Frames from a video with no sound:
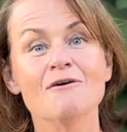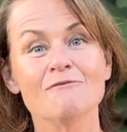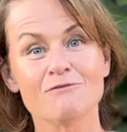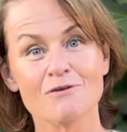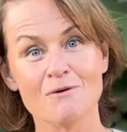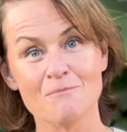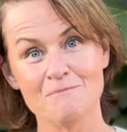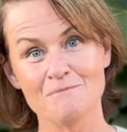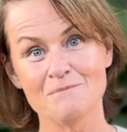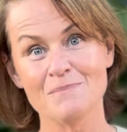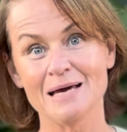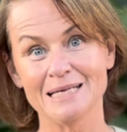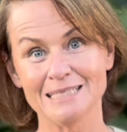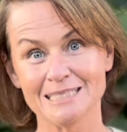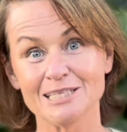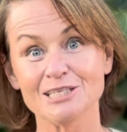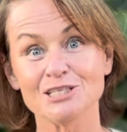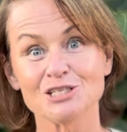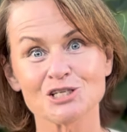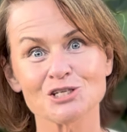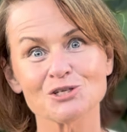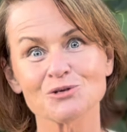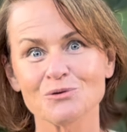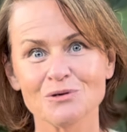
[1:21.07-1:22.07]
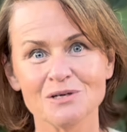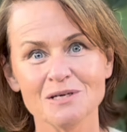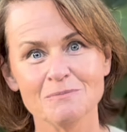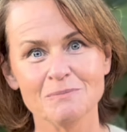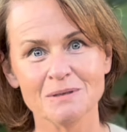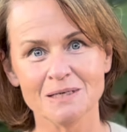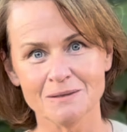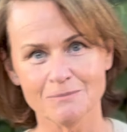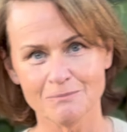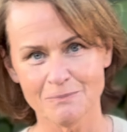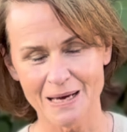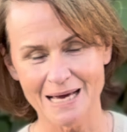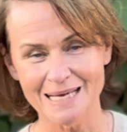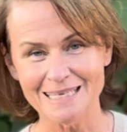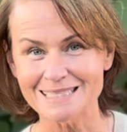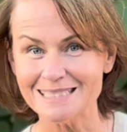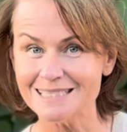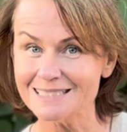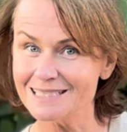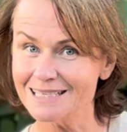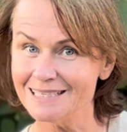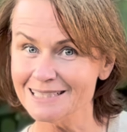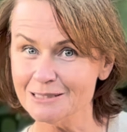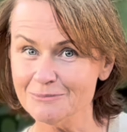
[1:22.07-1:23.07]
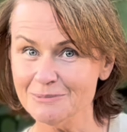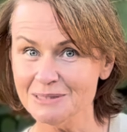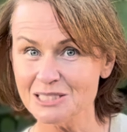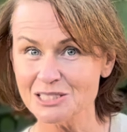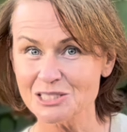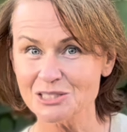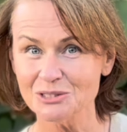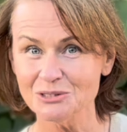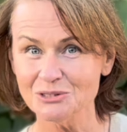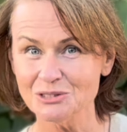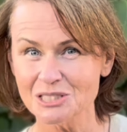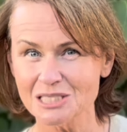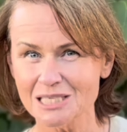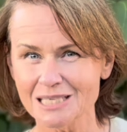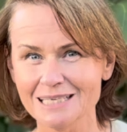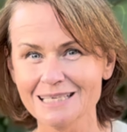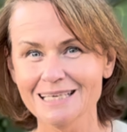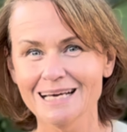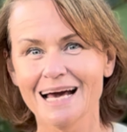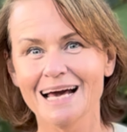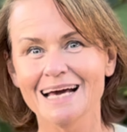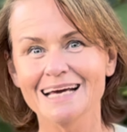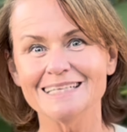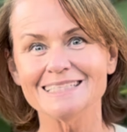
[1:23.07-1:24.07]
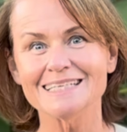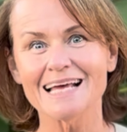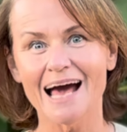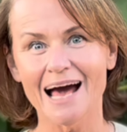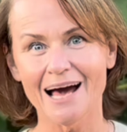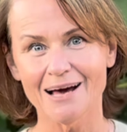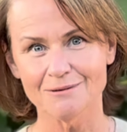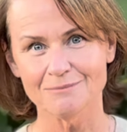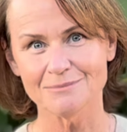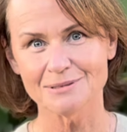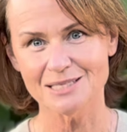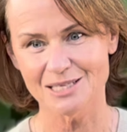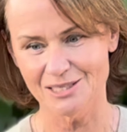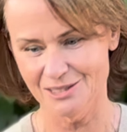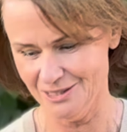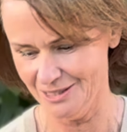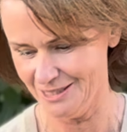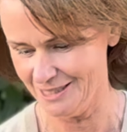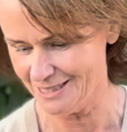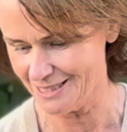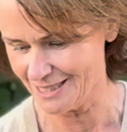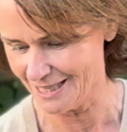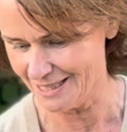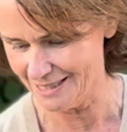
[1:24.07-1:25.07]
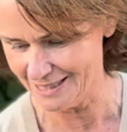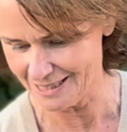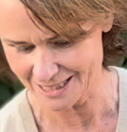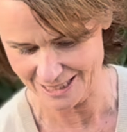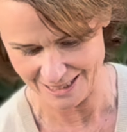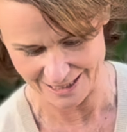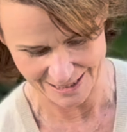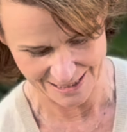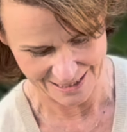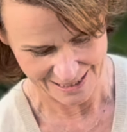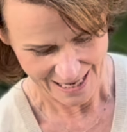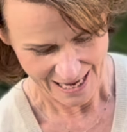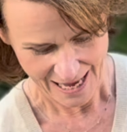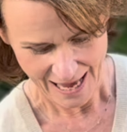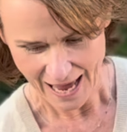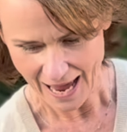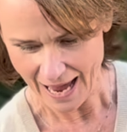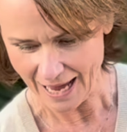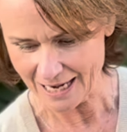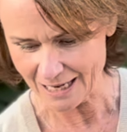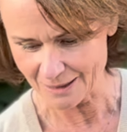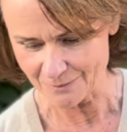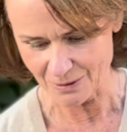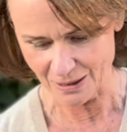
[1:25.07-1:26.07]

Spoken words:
fermented soybean paste. It's a little bit salty, it's absolutely delicious. And I'm